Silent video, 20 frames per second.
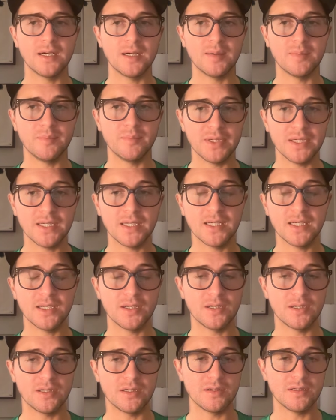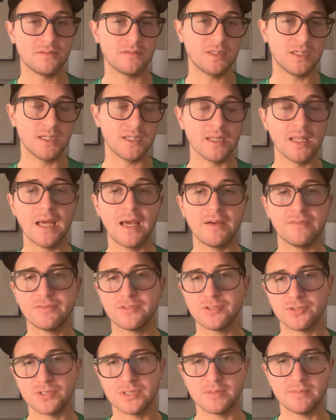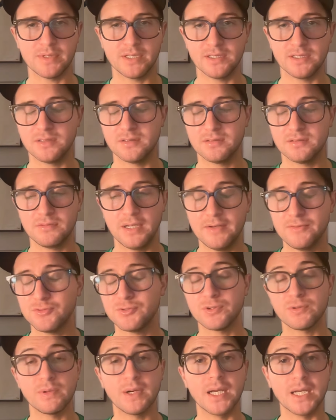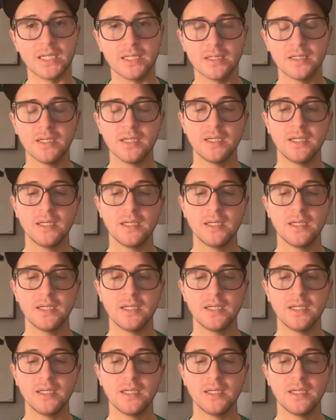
be in left or something, left or right.